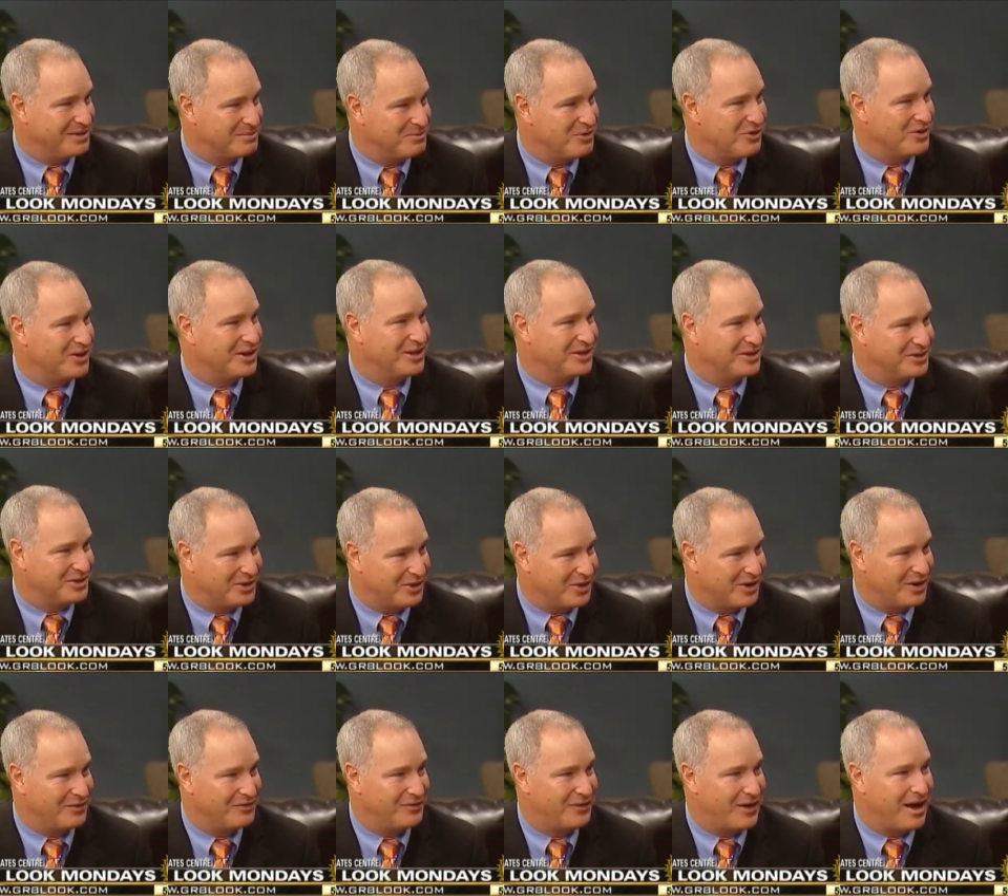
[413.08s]
on the morning
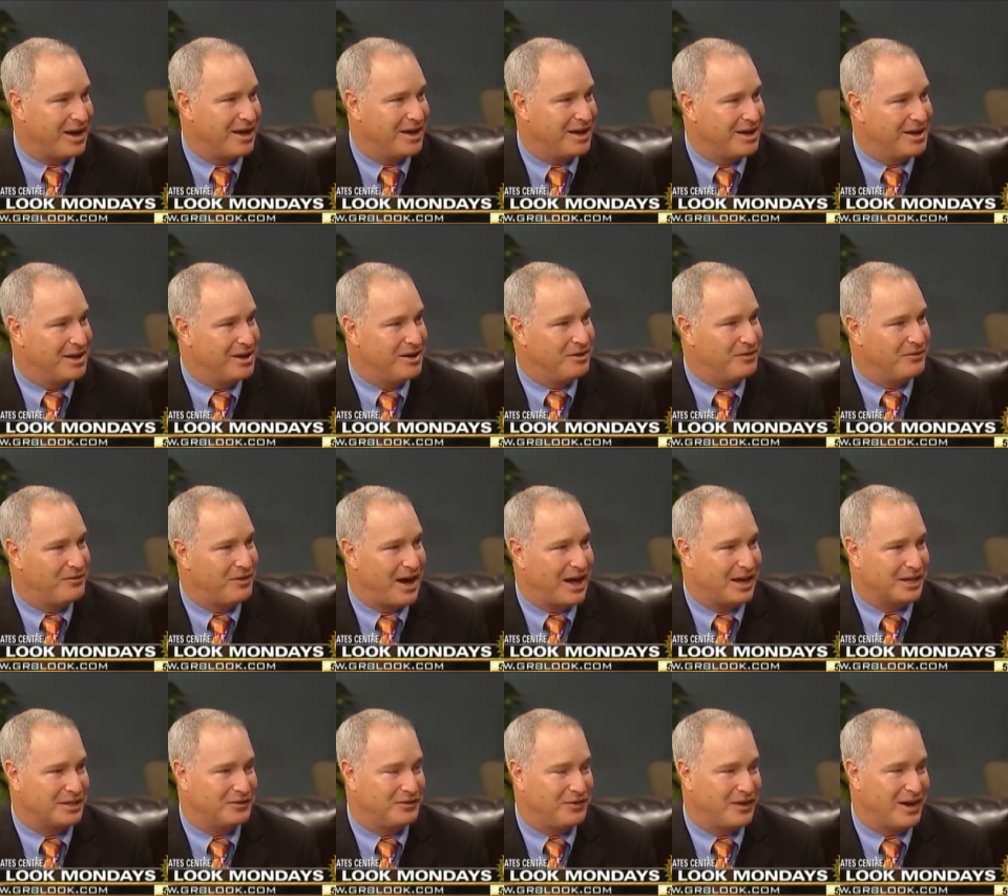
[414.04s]
show on wasn't as much fun
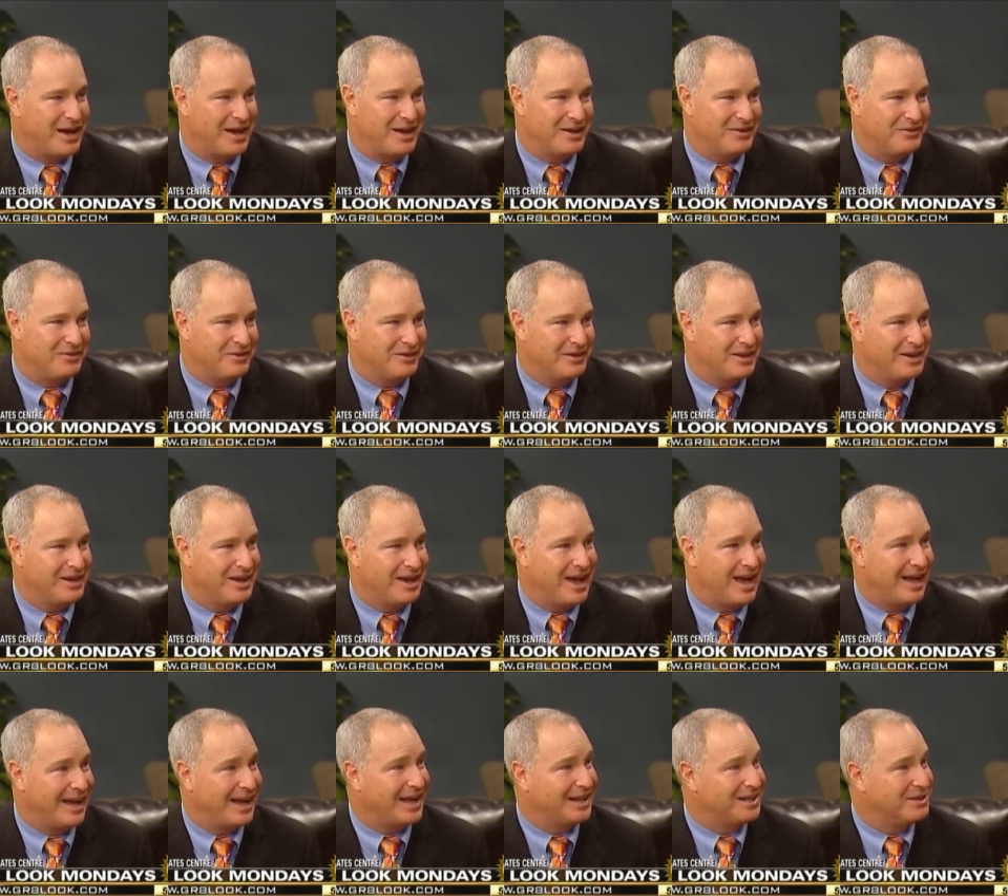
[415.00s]
Fox five.
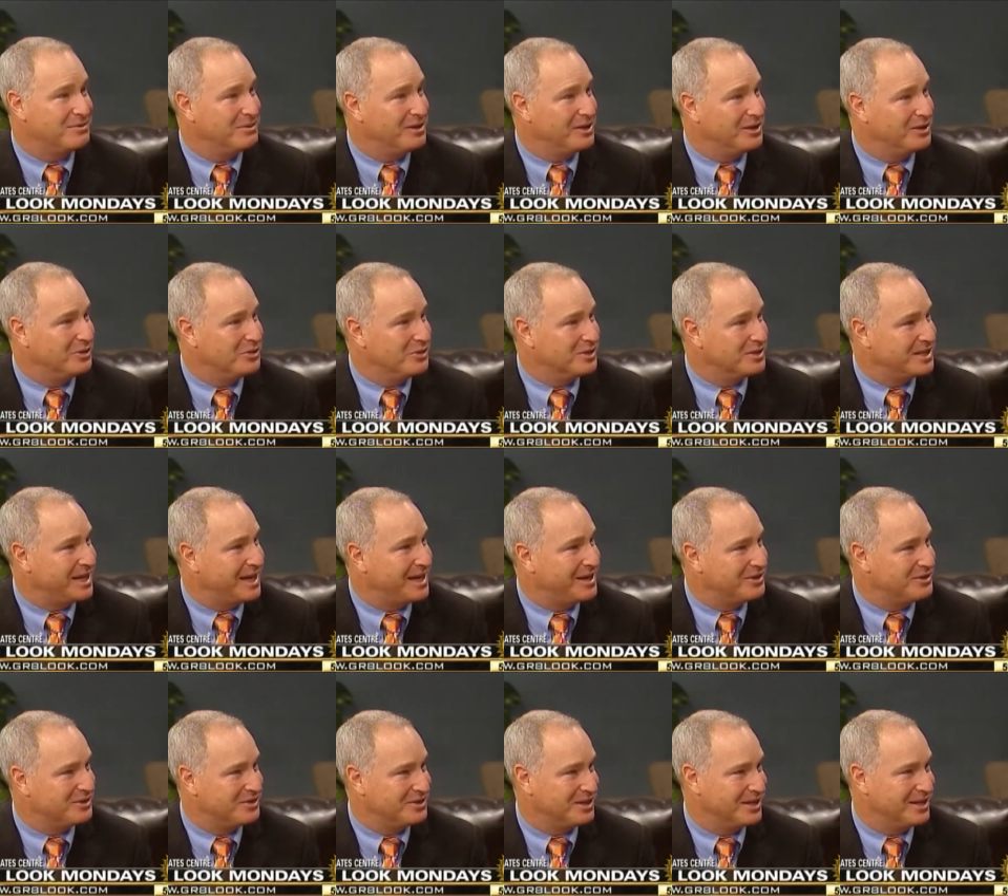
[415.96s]
Eh. I got to meet Lewis
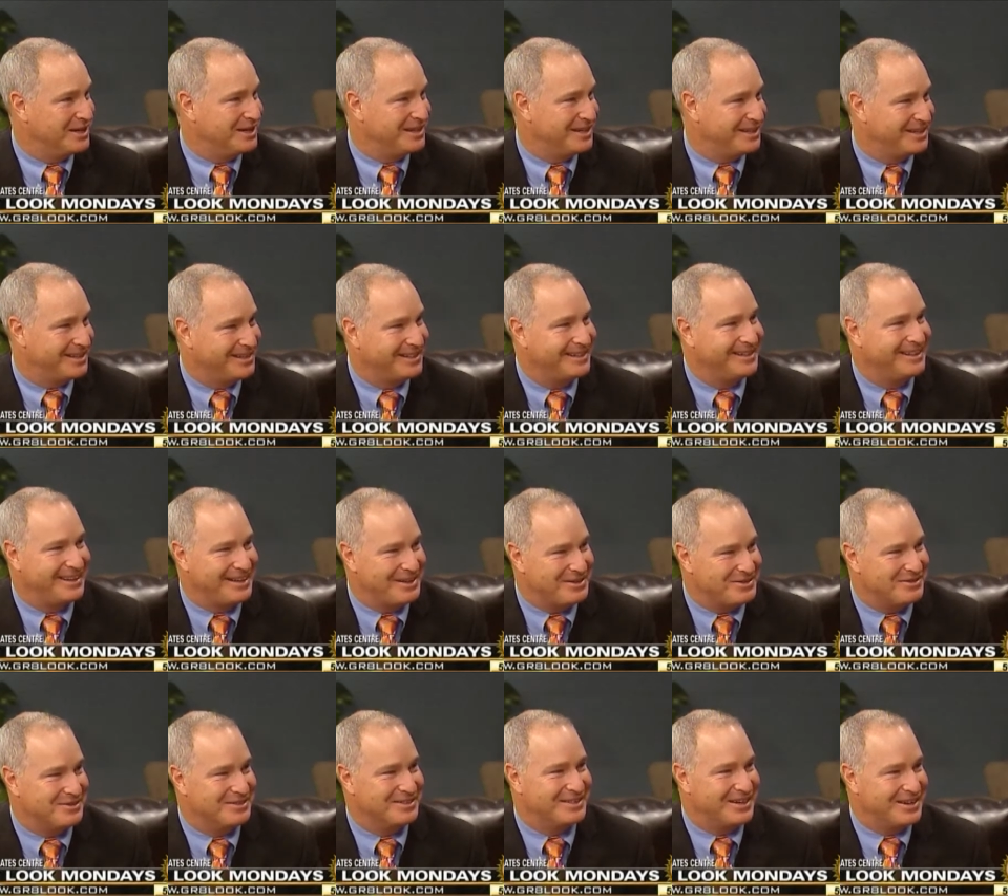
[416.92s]
Anderson.
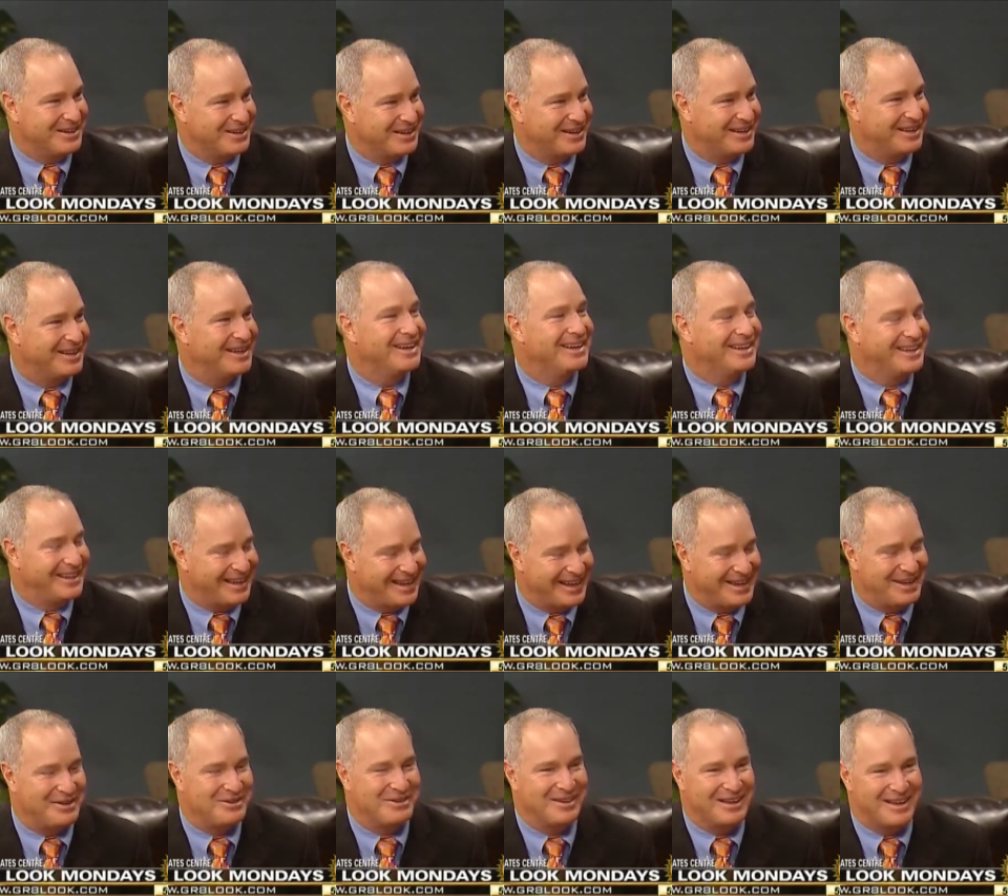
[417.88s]
Really? The comedian?
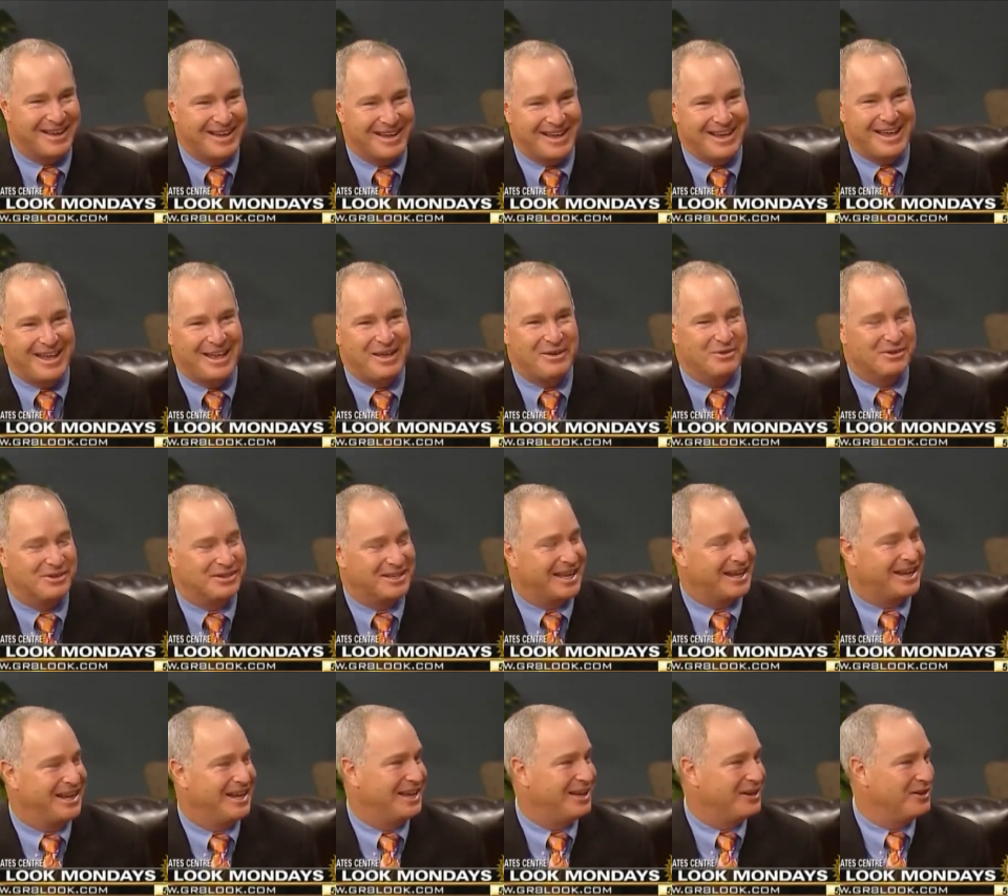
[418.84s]
Yeah, he, he
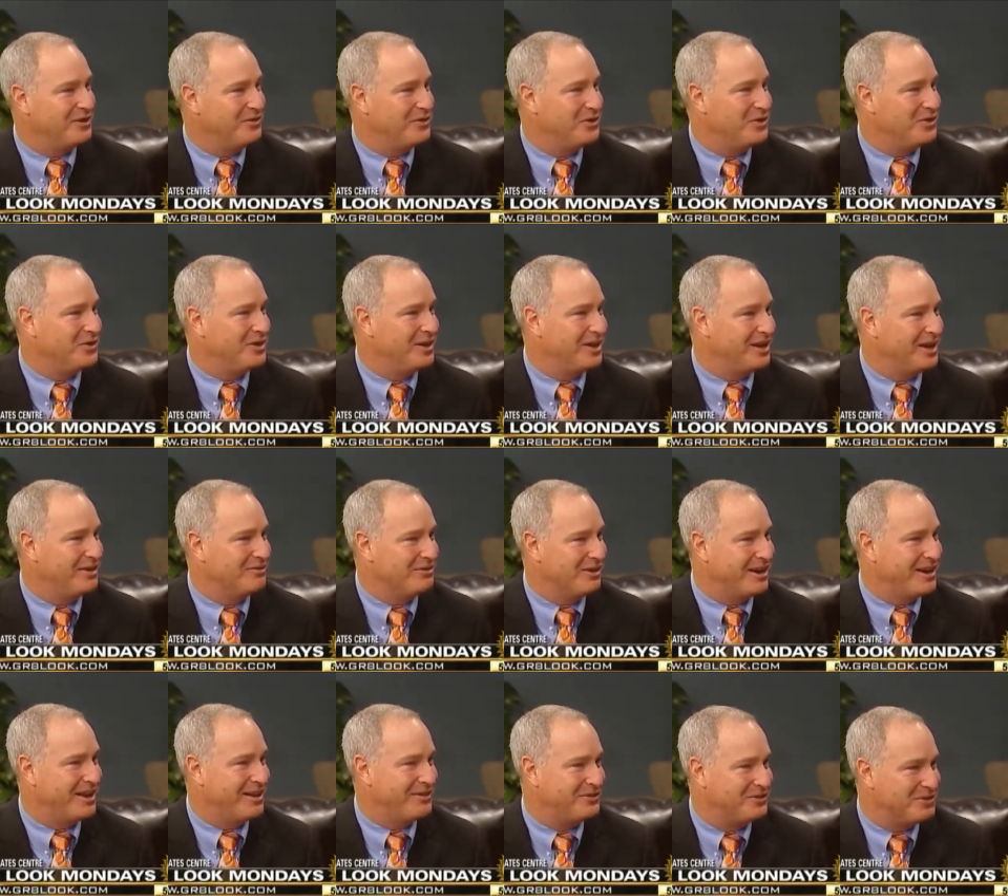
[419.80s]
was getting interviewed
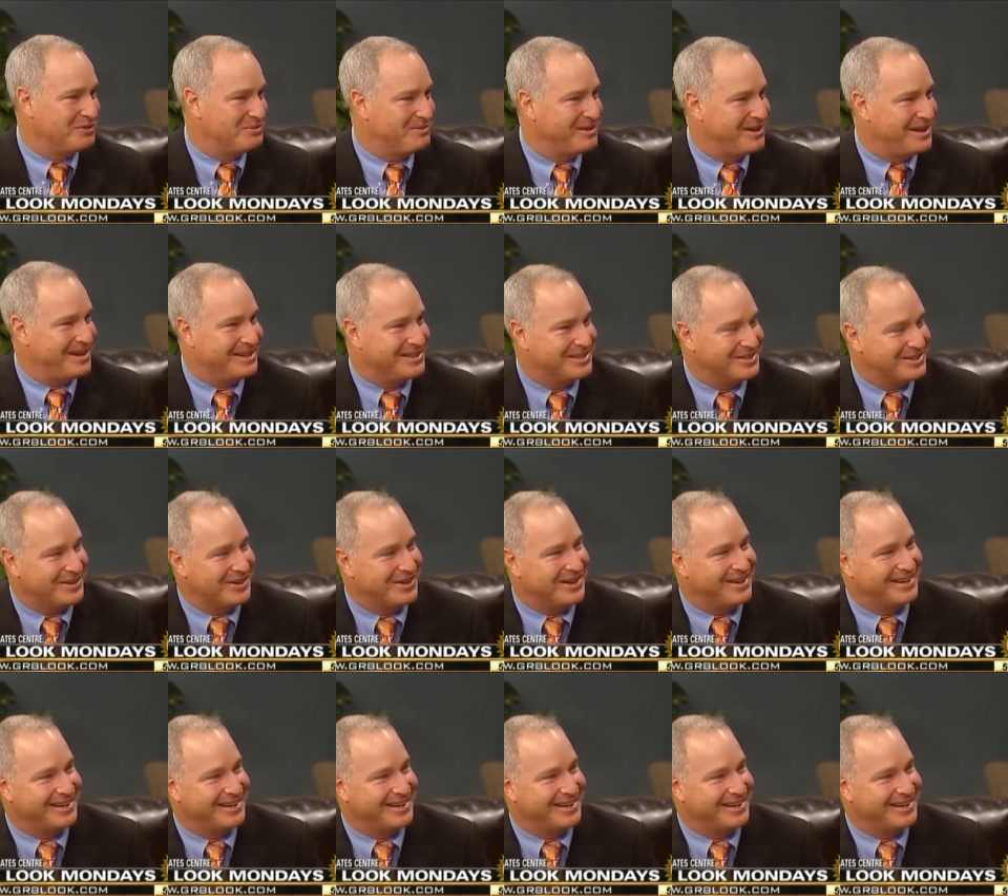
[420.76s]
right after me, so